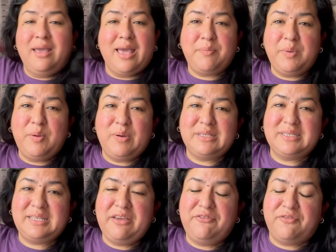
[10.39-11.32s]
Happy
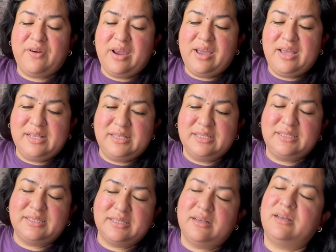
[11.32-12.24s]
Wednesday,
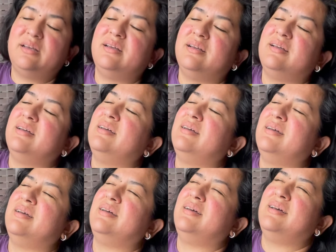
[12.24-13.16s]
friends.
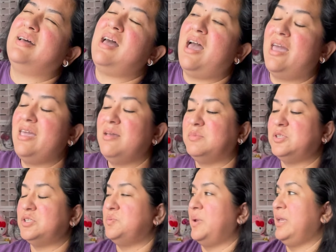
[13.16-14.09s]
I am
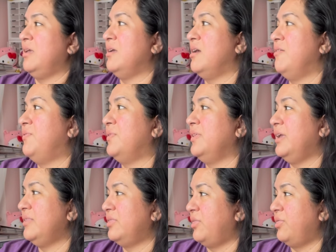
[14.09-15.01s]
just waking up for
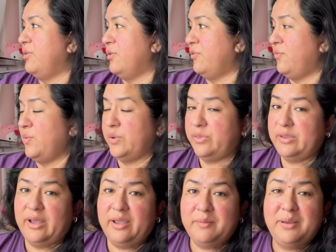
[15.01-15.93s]
like the third, fourth
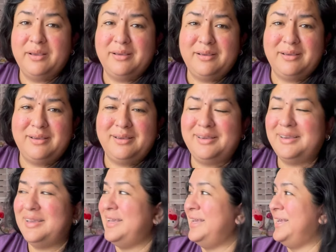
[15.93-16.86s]
time.
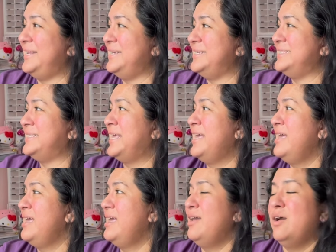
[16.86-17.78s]
It is
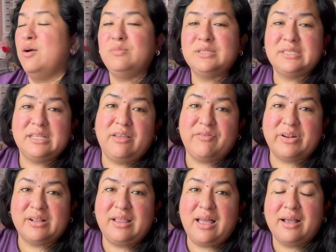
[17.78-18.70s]
almost 11
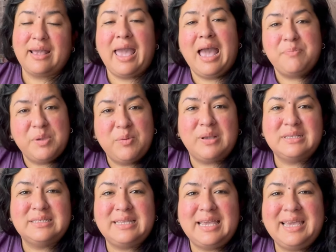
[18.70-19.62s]
o'clock. Happy
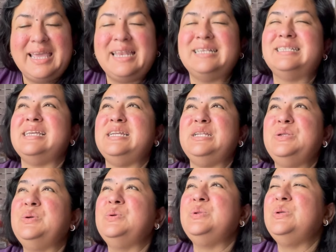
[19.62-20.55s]
Wednesday. It is a
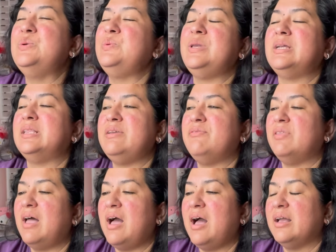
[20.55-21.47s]
new weekly
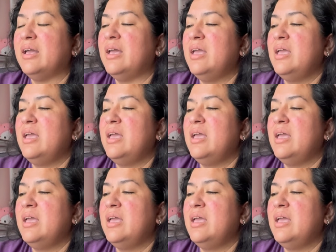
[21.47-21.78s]
vlog,